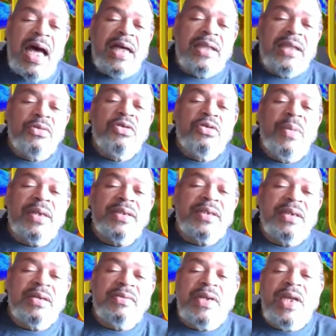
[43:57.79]
I threw
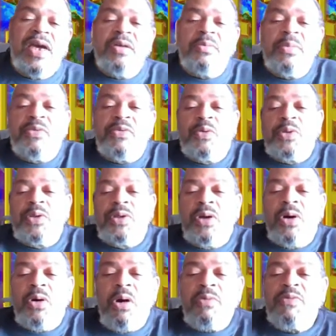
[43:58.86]
myself down before the
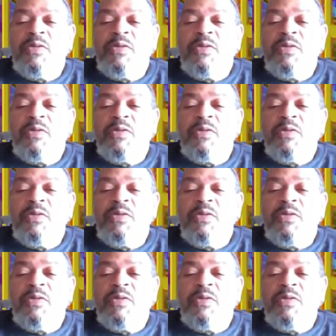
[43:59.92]
Lord